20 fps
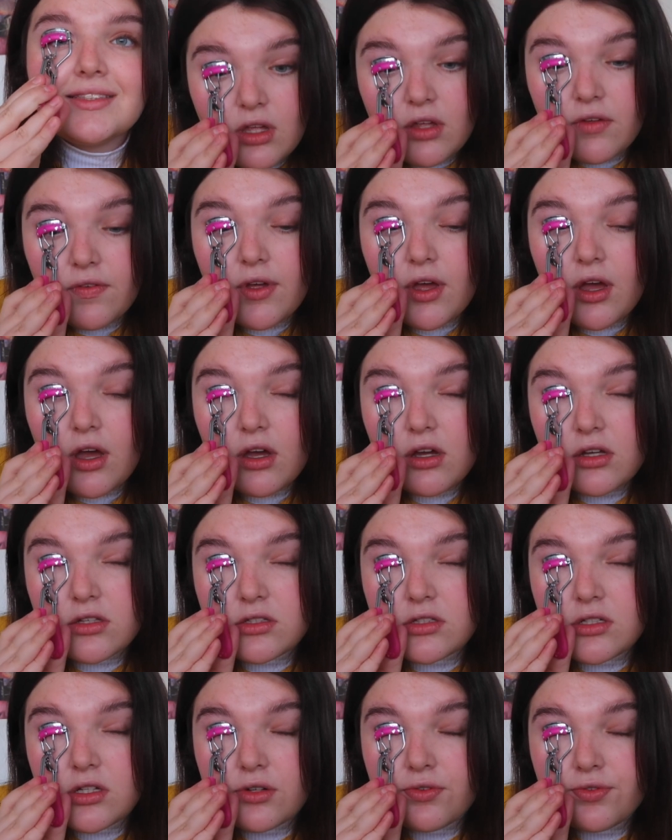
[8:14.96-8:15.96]
If it
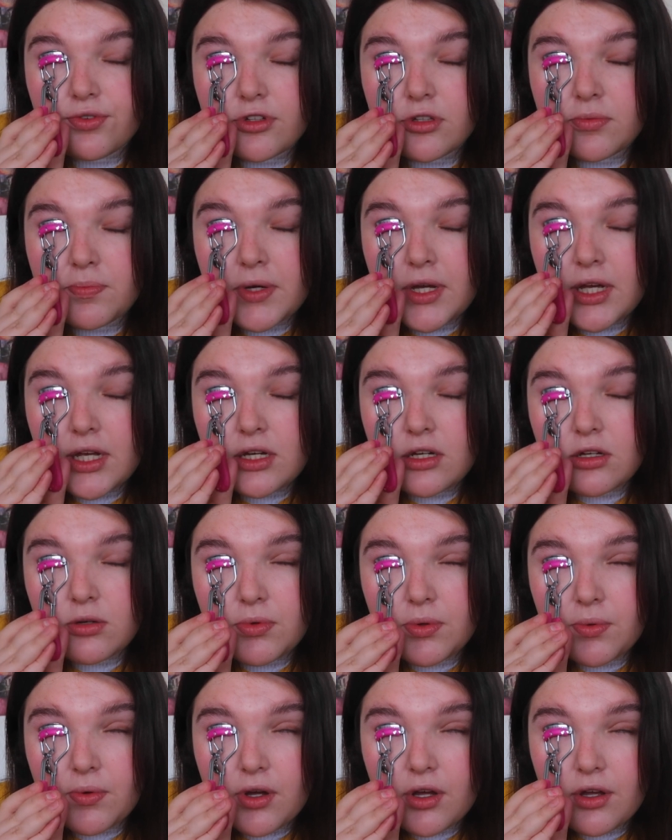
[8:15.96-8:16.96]
hurts, stick through the pain,
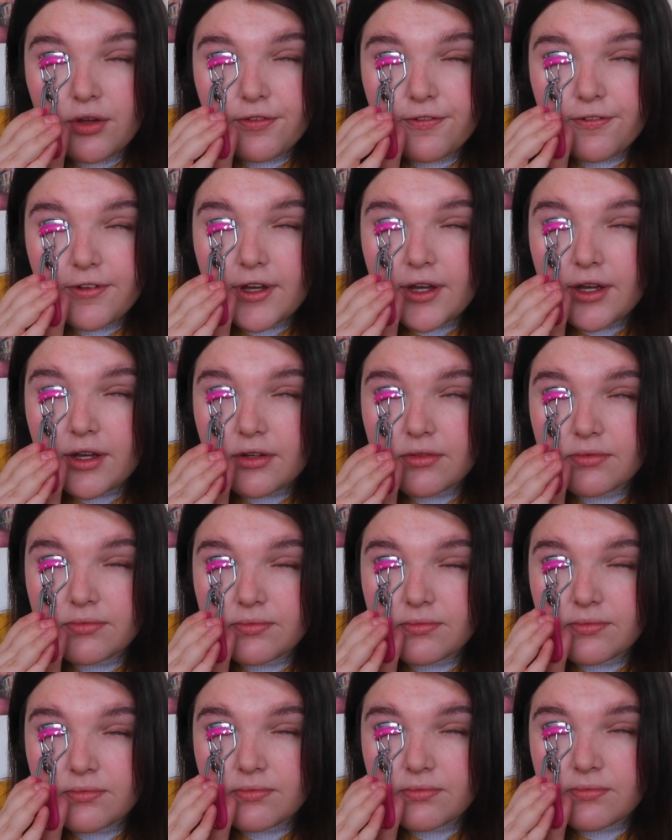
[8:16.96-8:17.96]
it'll be worth it.
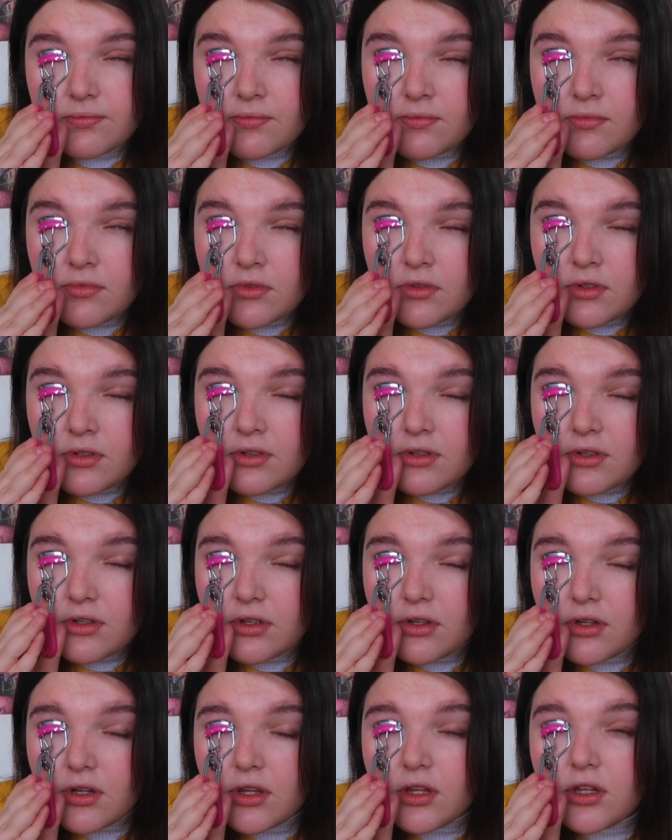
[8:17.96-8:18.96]

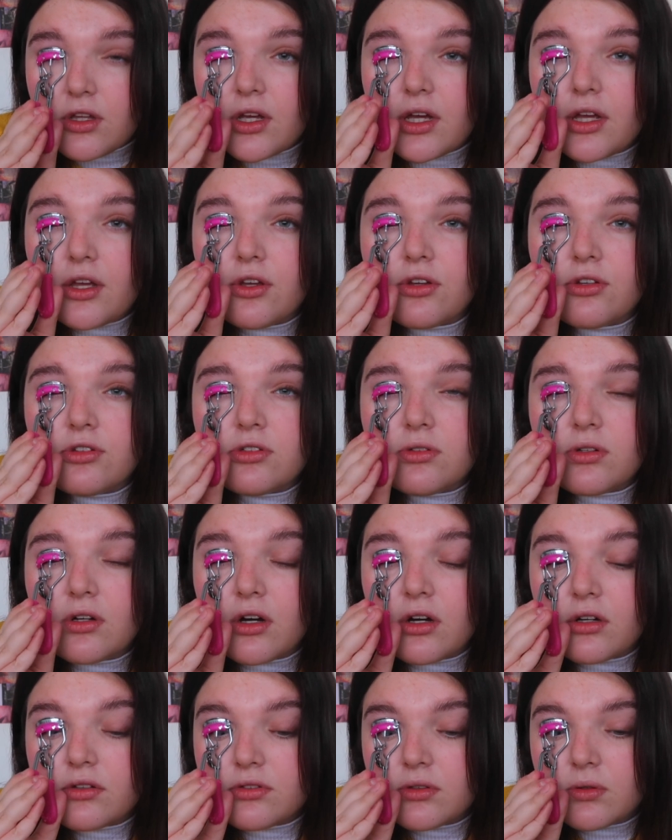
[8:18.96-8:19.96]
And then you get used to
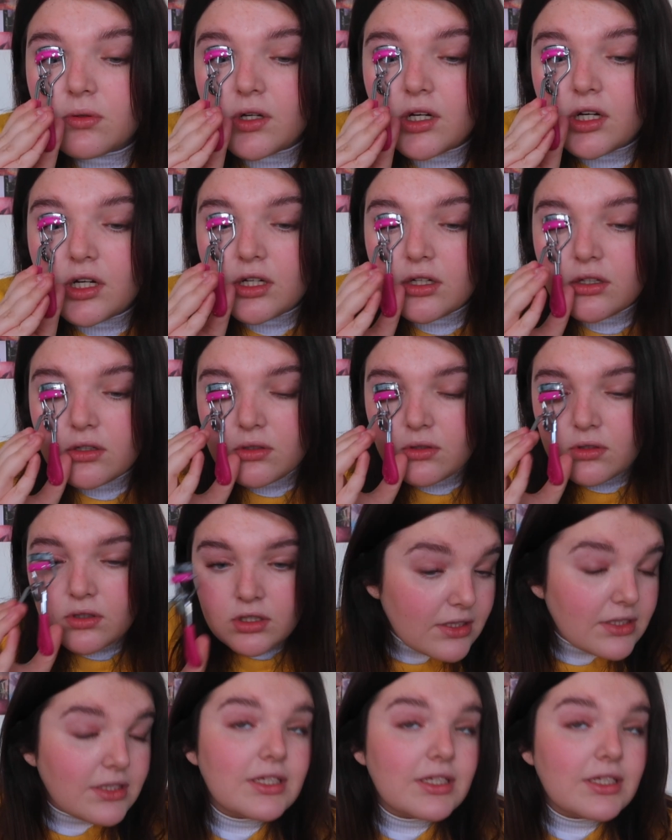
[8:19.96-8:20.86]
it after a while.